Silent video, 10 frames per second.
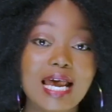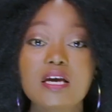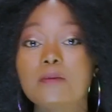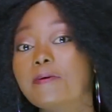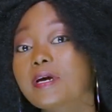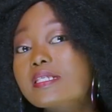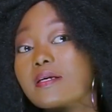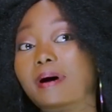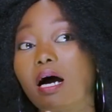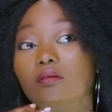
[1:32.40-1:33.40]
Now, he
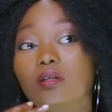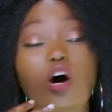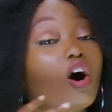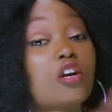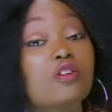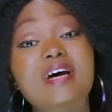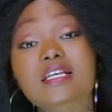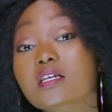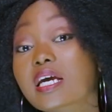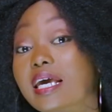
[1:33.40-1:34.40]
picks about
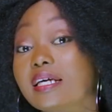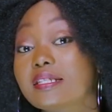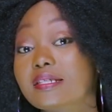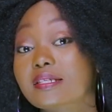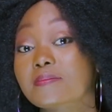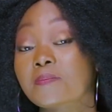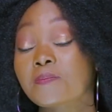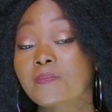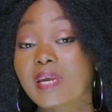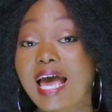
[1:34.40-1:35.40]
100 kids,
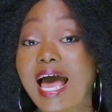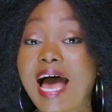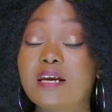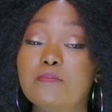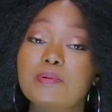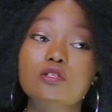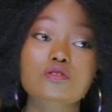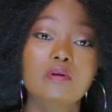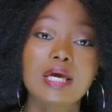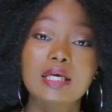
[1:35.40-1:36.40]
and
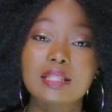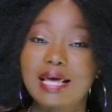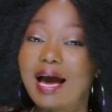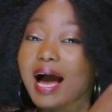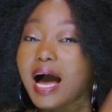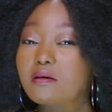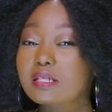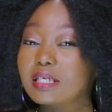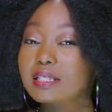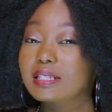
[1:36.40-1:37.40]
between their
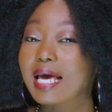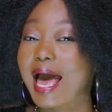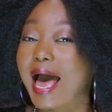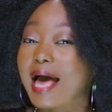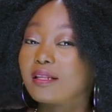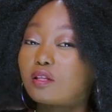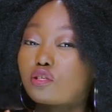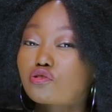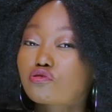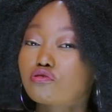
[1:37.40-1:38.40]
houses
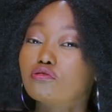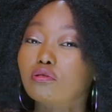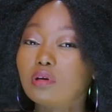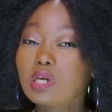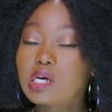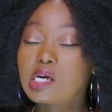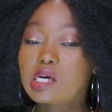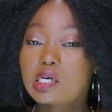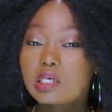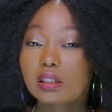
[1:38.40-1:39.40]
and the school,
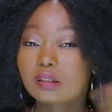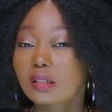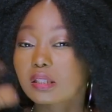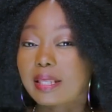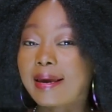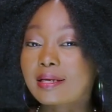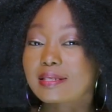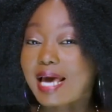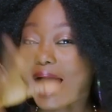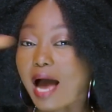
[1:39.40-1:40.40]

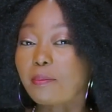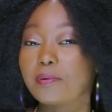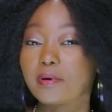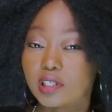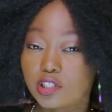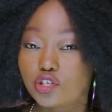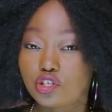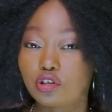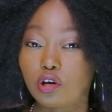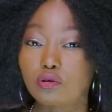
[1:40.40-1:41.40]
things happened.
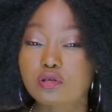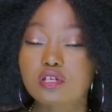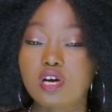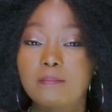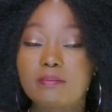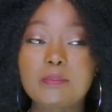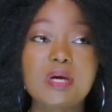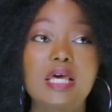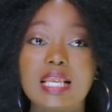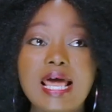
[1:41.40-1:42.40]

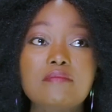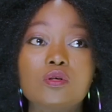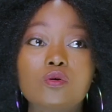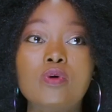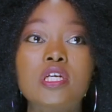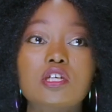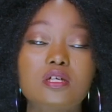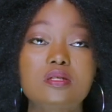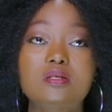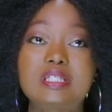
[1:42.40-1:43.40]
Maybe he left the
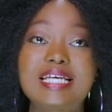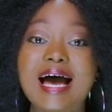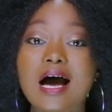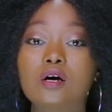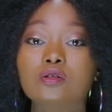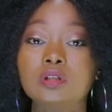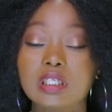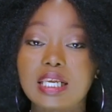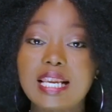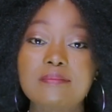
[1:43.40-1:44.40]
windows
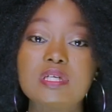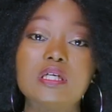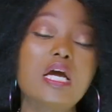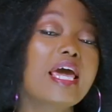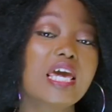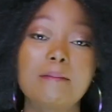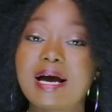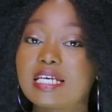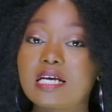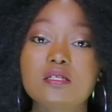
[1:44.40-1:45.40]
down, he left the
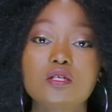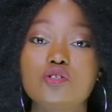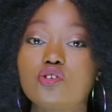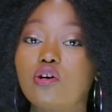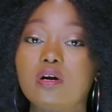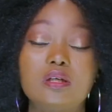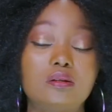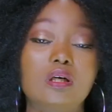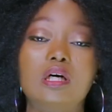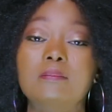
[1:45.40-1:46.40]
emergency
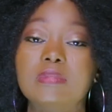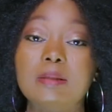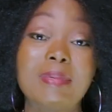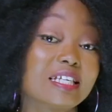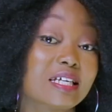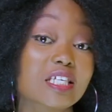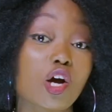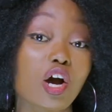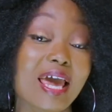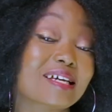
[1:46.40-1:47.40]
door, emergency